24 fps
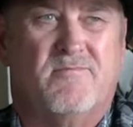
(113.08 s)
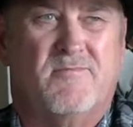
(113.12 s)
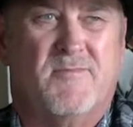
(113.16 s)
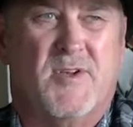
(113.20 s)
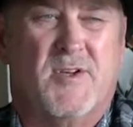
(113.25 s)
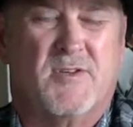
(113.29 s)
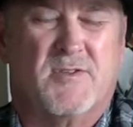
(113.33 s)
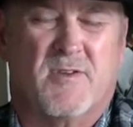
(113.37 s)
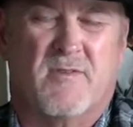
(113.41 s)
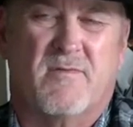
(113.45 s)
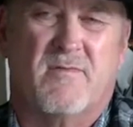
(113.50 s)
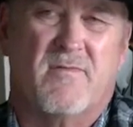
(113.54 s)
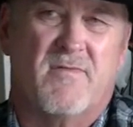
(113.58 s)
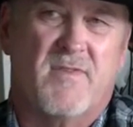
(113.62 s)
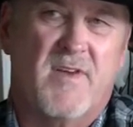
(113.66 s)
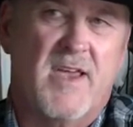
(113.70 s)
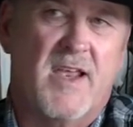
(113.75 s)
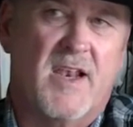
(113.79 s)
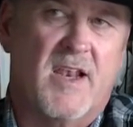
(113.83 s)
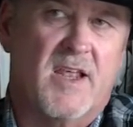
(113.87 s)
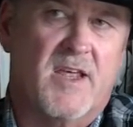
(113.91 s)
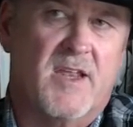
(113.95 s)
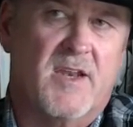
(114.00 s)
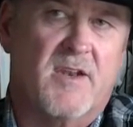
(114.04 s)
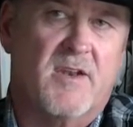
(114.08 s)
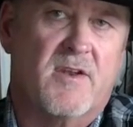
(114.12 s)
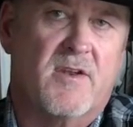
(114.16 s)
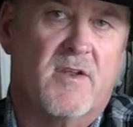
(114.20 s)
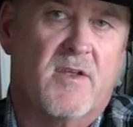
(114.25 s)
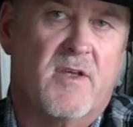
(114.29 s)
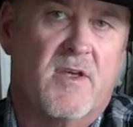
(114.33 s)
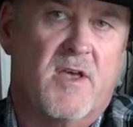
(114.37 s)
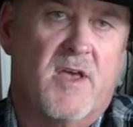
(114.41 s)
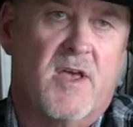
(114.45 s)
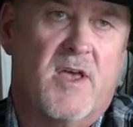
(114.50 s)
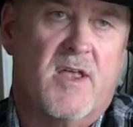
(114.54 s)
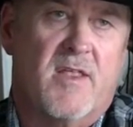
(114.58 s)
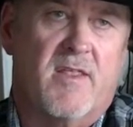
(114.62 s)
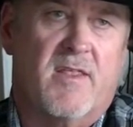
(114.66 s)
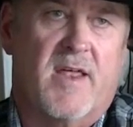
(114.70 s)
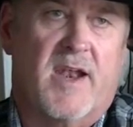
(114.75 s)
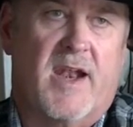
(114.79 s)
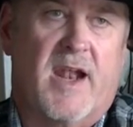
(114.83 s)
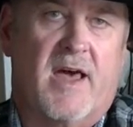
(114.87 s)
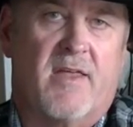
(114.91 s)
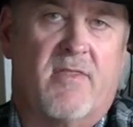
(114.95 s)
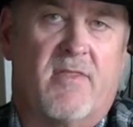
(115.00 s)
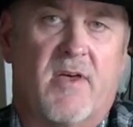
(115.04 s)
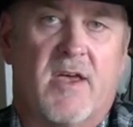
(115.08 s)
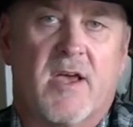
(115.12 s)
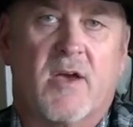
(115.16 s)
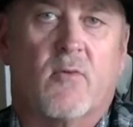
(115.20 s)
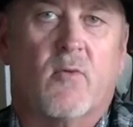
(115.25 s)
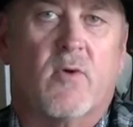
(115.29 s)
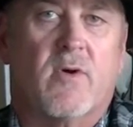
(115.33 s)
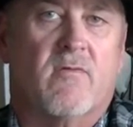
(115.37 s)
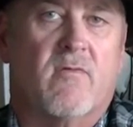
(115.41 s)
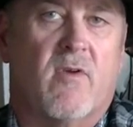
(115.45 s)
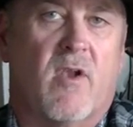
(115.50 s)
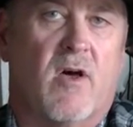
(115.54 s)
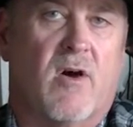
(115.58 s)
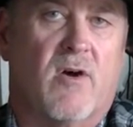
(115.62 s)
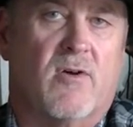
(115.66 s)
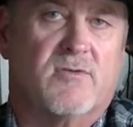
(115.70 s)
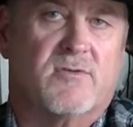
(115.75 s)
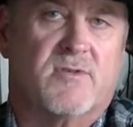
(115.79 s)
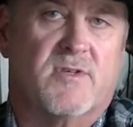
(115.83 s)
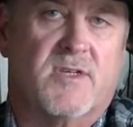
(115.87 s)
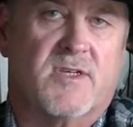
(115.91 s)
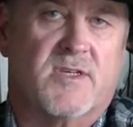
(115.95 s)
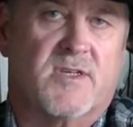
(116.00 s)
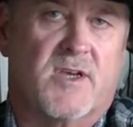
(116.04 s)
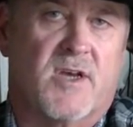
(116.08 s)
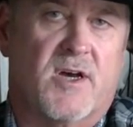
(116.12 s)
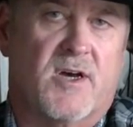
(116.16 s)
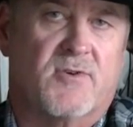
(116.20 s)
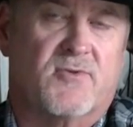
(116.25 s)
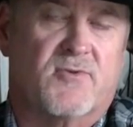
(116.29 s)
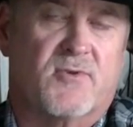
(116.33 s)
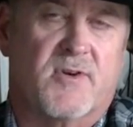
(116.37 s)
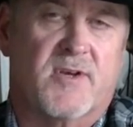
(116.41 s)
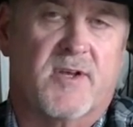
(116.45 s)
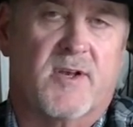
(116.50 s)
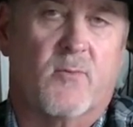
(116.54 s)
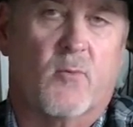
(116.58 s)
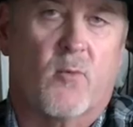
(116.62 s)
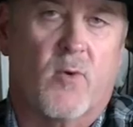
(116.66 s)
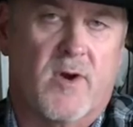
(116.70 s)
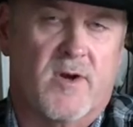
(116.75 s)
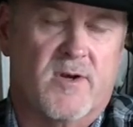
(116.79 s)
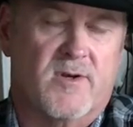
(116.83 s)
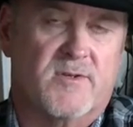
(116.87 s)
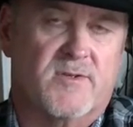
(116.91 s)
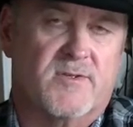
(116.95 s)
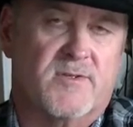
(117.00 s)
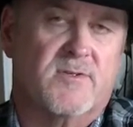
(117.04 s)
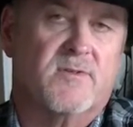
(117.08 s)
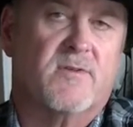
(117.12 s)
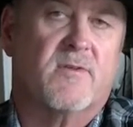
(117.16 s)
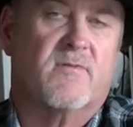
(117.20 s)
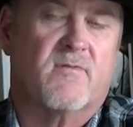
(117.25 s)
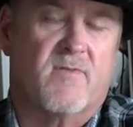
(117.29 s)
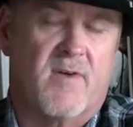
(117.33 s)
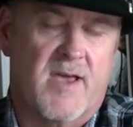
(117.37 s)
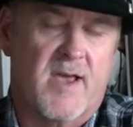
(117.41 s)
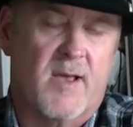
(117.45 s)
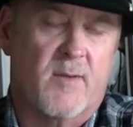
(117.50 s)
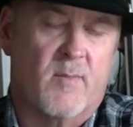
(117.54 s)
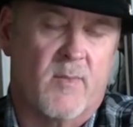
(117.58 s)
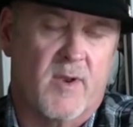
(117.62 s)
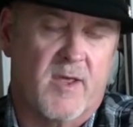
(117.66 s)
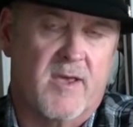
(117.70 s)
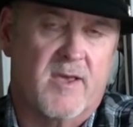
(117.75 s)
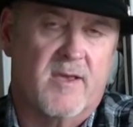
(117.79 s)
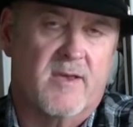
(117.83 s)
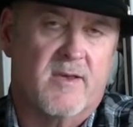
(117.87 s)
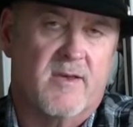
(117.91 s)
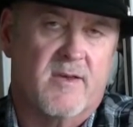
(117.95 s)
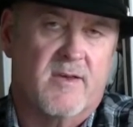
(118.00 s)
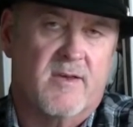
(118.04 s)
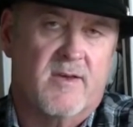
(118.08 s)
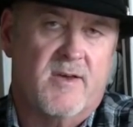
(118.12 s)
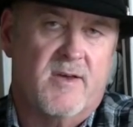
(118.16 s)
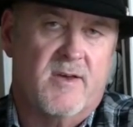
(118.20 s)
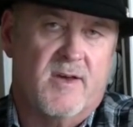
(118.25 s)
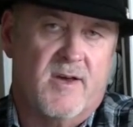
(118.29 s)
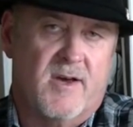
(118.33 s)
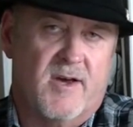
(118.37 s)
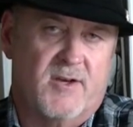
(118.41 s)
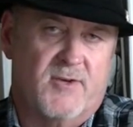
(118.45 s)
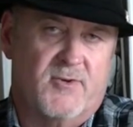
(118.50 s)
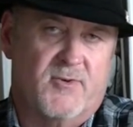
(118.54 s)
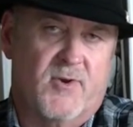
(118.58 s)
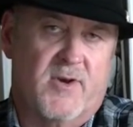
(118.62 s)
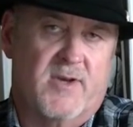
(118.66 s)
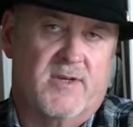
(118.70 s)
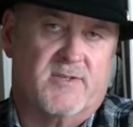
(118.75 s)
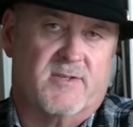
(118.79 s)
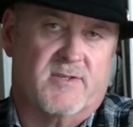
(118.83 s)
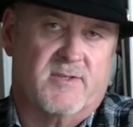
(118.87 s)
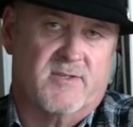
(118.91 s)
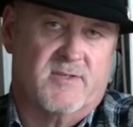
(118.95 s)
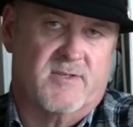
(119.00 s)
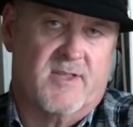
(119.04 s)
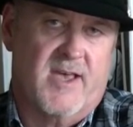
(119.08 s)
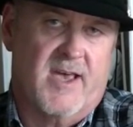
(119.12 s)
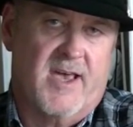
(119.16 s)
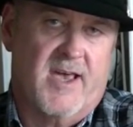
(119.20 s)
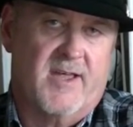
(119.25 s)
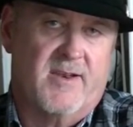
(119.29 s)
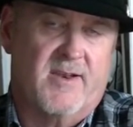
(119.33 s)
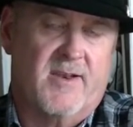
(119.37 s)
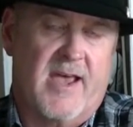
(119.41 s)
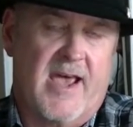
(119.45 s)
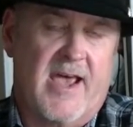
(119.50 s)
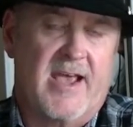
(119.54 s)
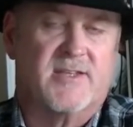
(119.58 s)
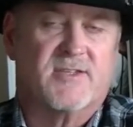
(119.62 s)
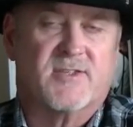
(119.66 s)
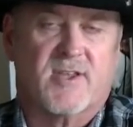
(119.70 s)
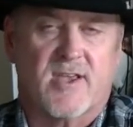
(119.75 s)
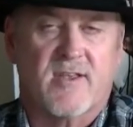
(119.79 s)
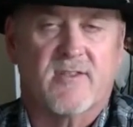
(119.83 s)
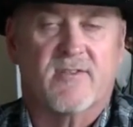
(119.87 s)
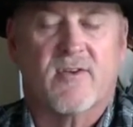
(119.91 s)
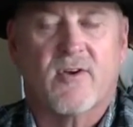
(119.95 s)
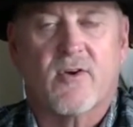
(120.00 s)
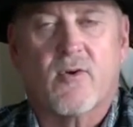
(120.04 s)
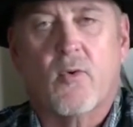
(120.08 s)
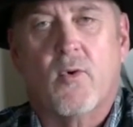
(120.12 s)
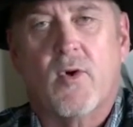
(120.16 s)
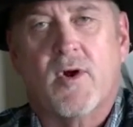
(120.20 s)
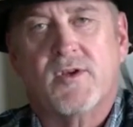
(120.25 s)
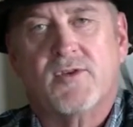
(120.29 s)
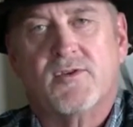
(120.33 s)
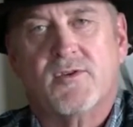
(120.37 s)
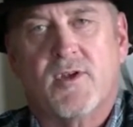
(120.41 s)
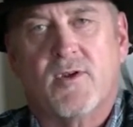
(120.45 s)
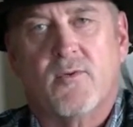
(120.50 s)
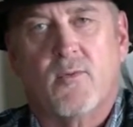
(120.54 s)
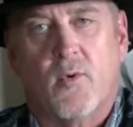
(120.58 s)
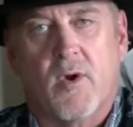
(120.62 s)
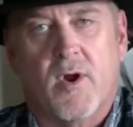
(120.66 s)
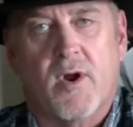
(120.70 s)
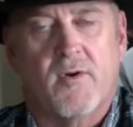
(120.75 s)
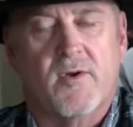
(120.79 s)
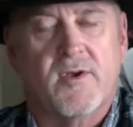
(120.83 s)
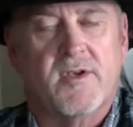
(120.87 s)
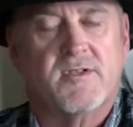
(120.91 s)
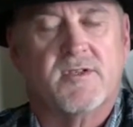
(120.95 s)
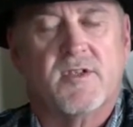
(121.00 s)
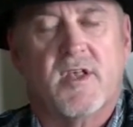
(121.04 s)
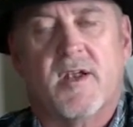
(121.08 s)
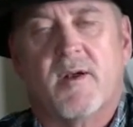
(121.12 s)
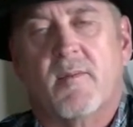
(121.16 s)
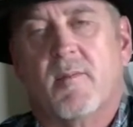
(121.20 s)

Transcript: there's a feeling that I think we've lost in this country, and "Where's the Family" addresses that, asking the question, where is that